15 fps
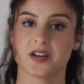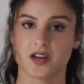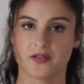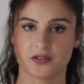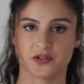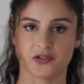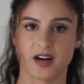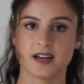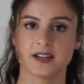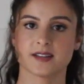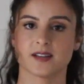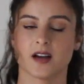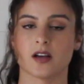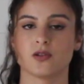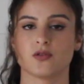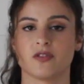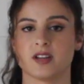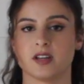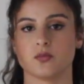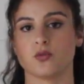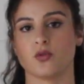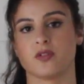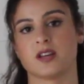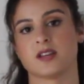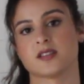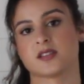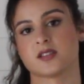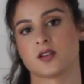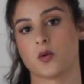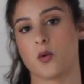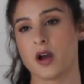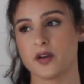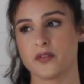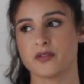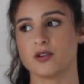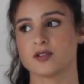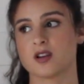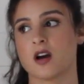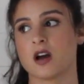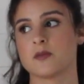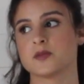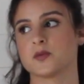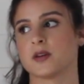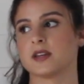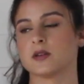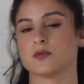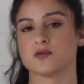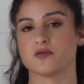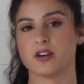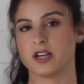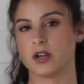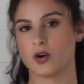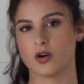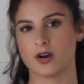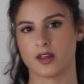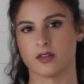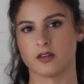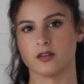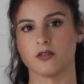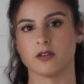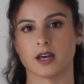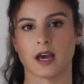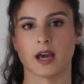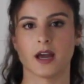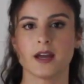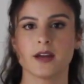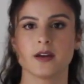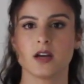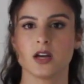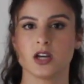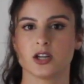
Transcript: another dress. I already wore this quite a few times when it was really hot in the UK,